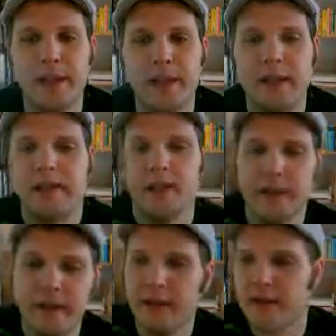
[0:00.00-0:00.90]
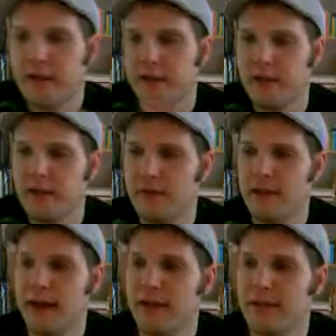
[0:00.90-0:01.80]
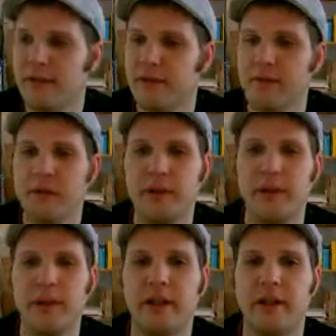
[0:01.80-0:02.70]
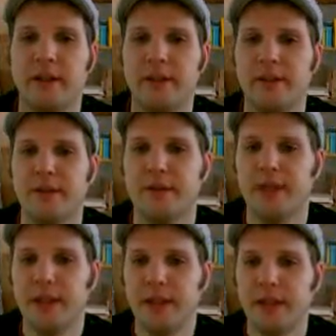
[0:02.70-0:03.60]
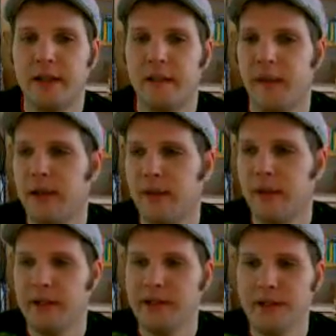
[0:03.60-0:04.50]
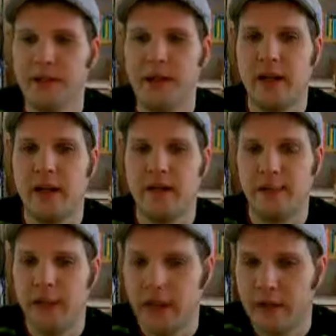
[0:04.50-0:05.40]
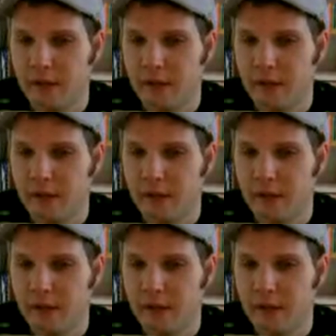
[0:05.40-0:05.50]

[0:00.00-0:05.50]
that's the thing, that's the two sides of the story, my decision that I have to make,